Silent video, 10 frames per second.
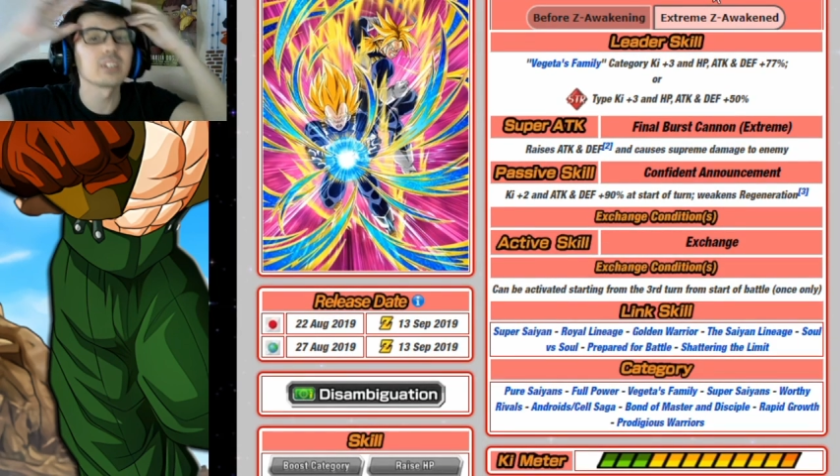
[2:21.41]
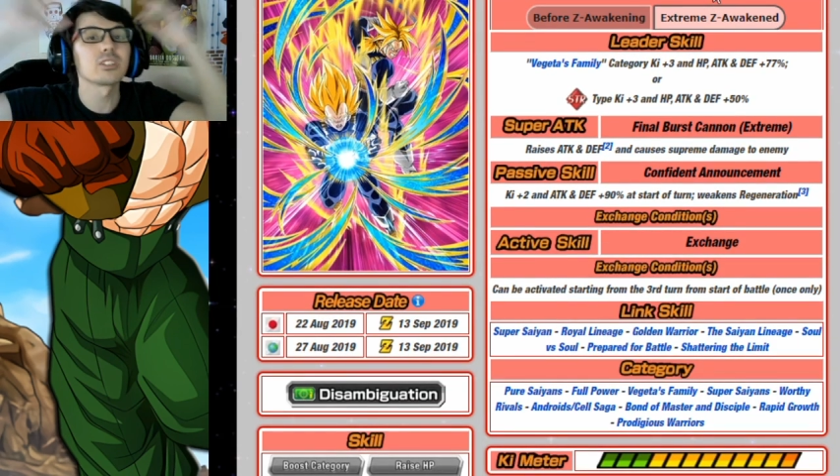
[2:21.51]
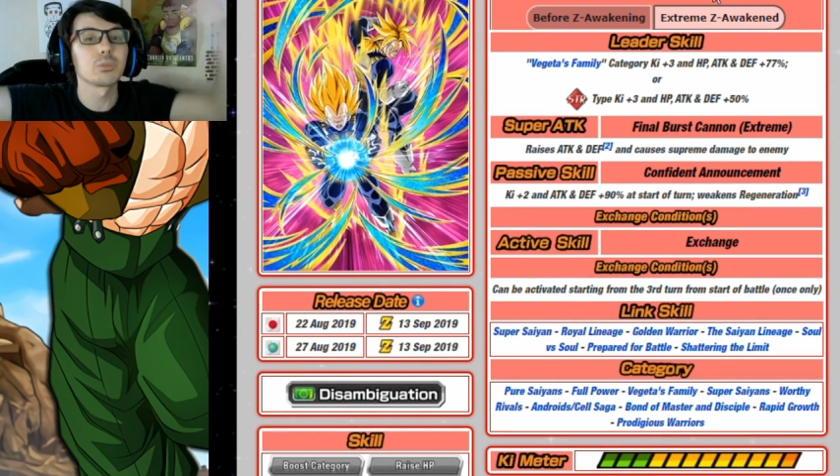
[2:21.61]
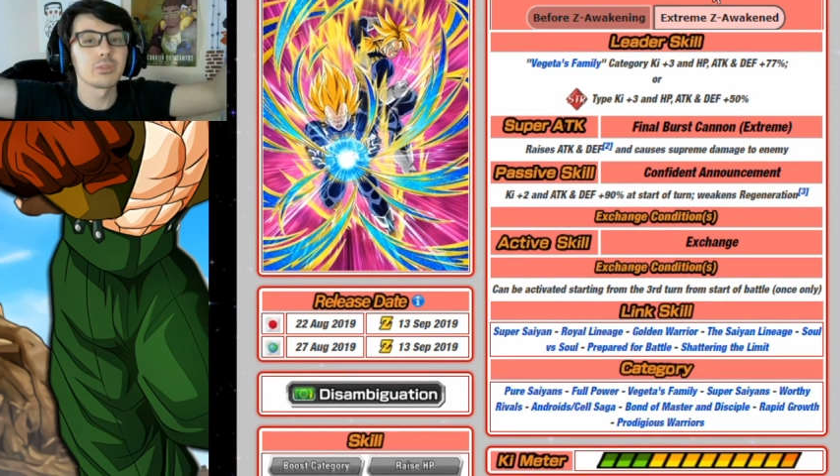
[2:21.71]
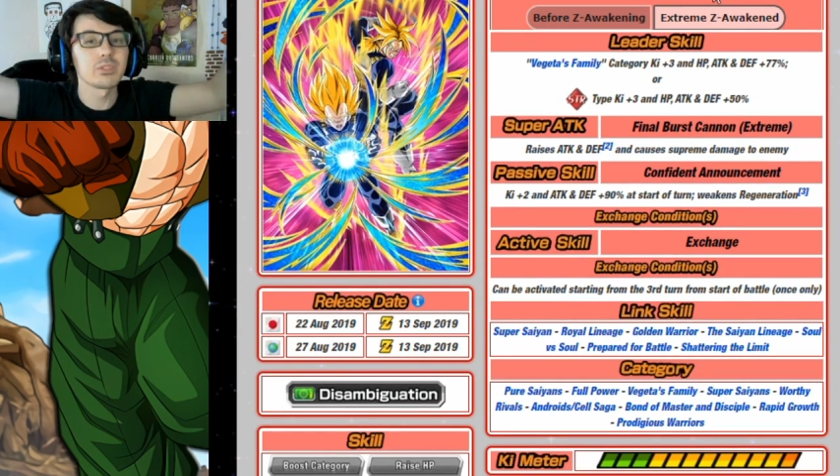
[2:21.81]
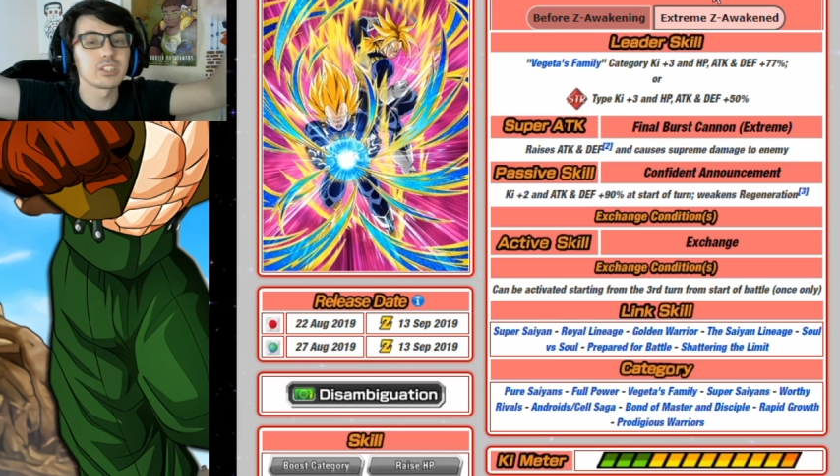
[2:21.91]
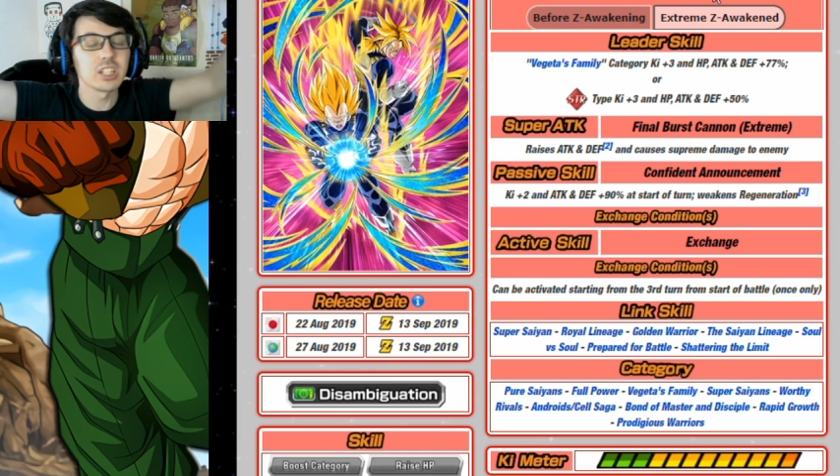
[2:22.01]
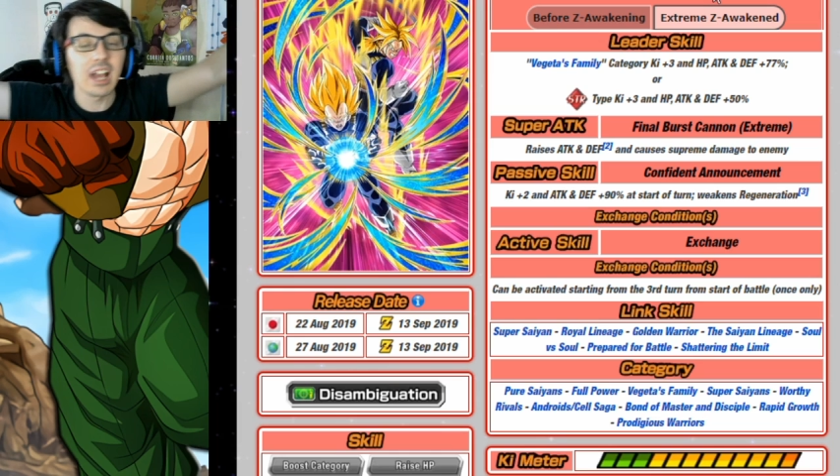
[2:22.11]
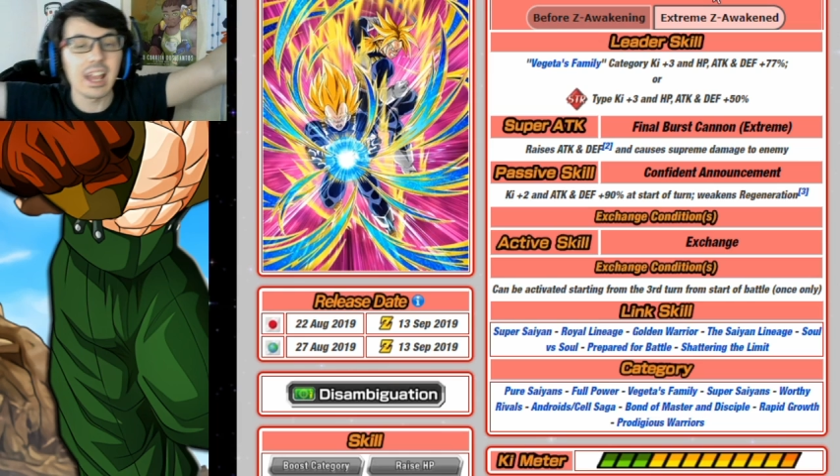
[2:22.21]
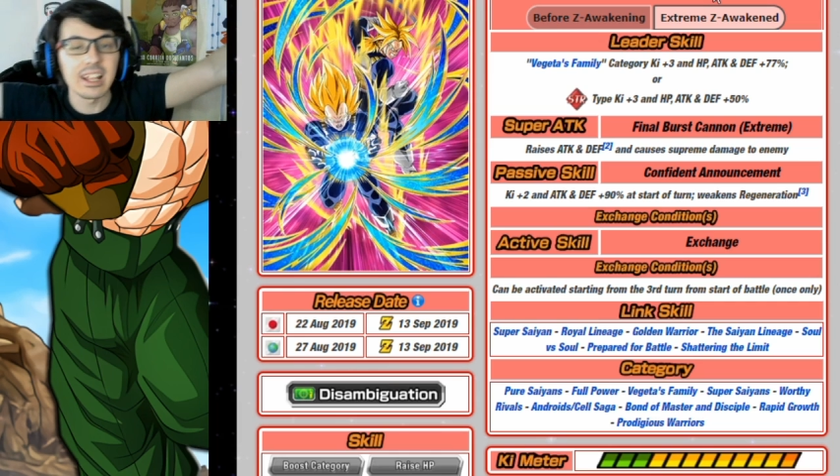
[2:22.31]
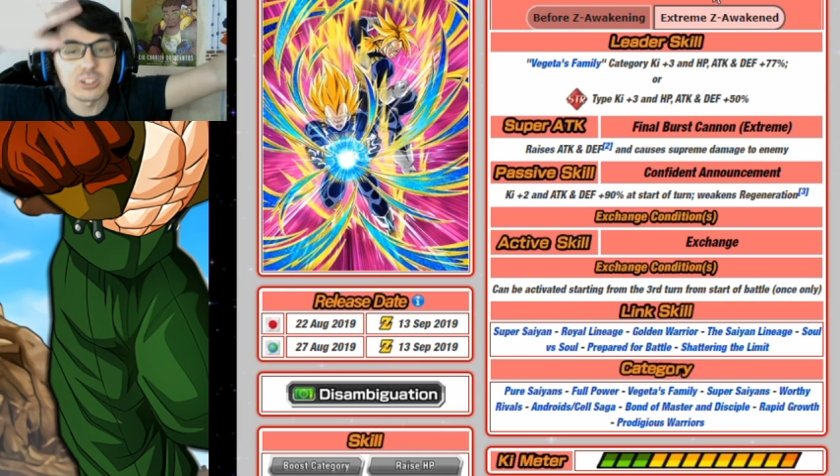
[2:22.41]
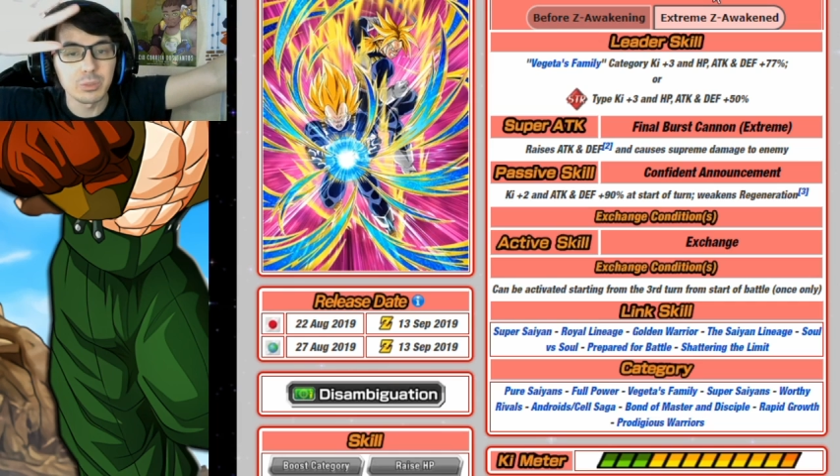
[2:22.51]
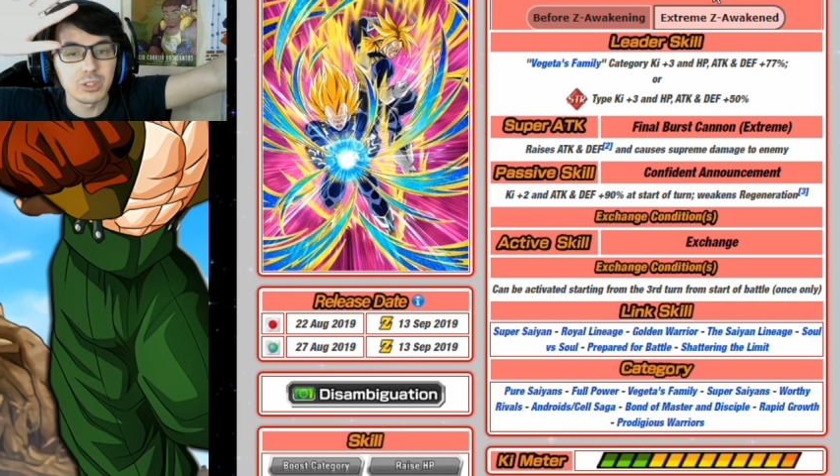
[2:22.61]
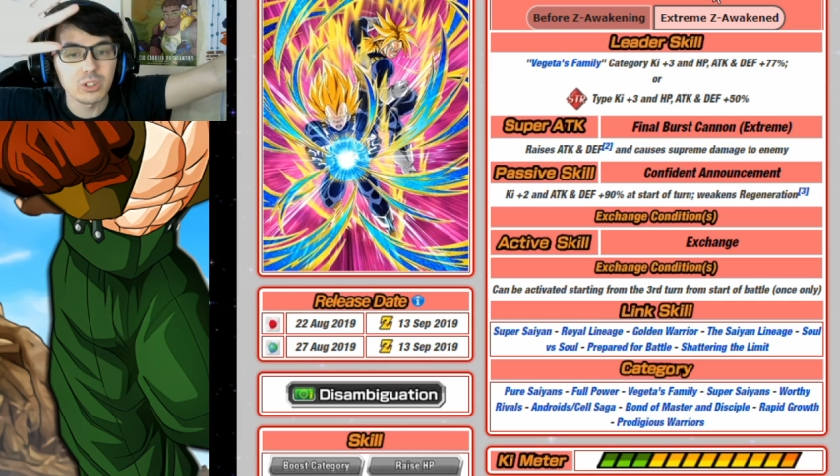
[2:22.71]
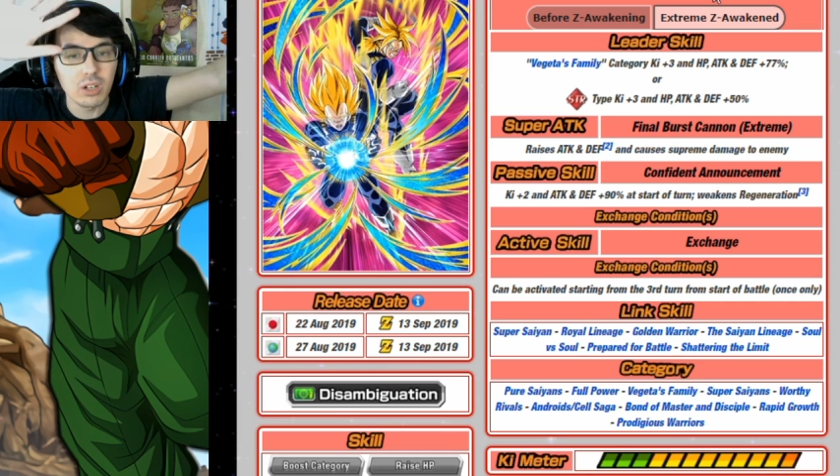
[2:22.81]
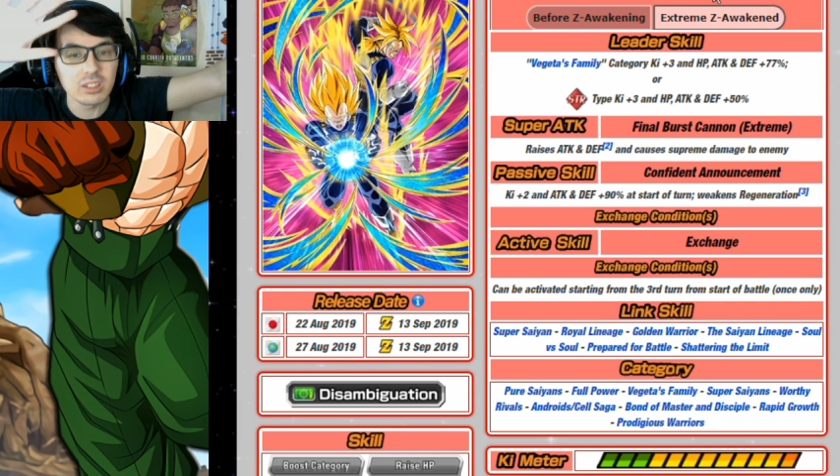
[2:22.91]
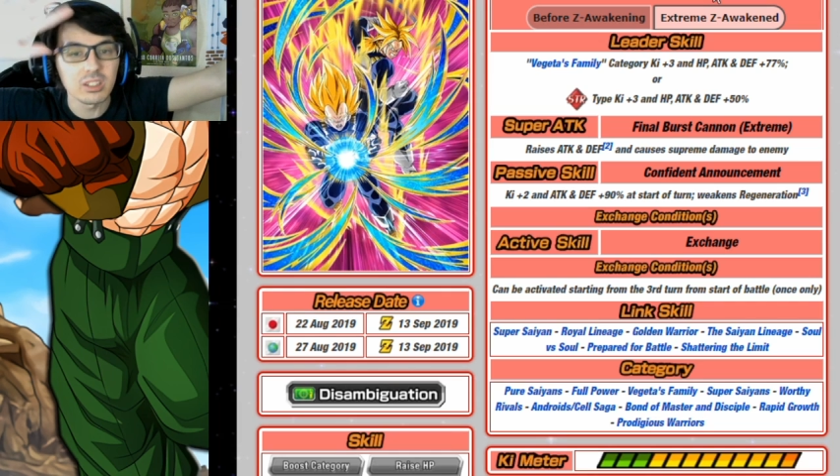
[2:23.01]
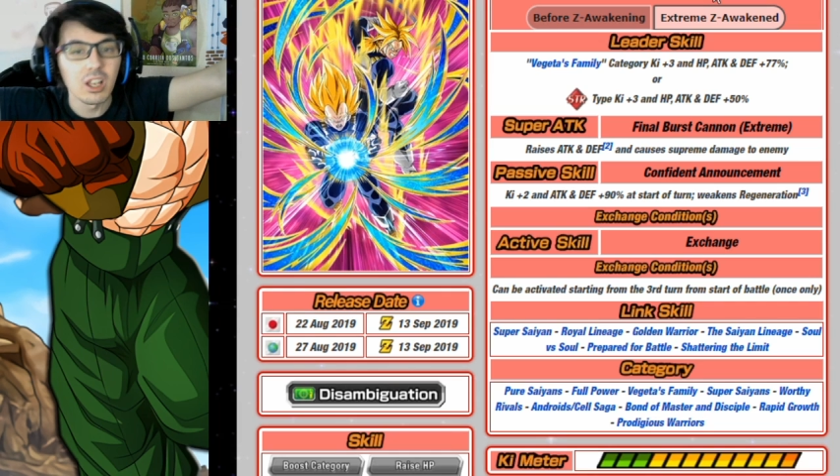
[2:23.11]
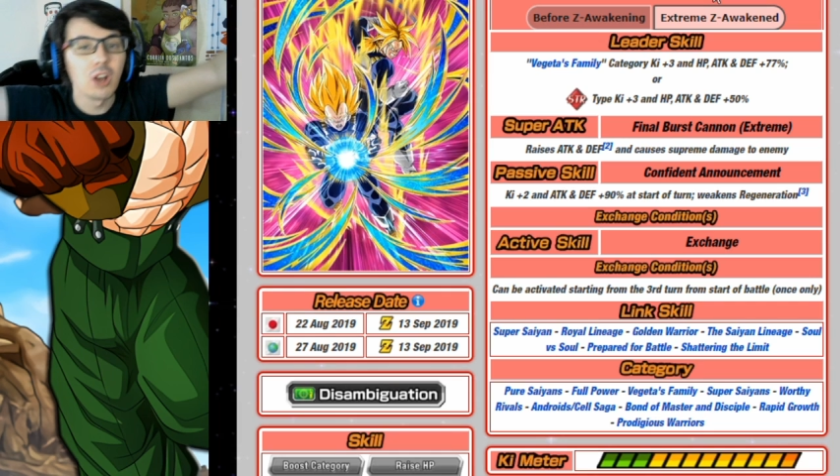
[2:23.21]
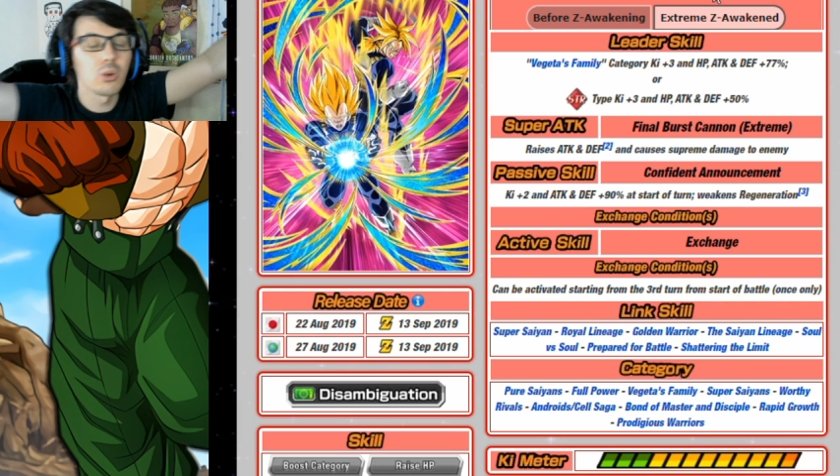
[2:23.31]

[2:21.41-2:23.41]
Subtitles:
Super Vegeta and Super Trunks,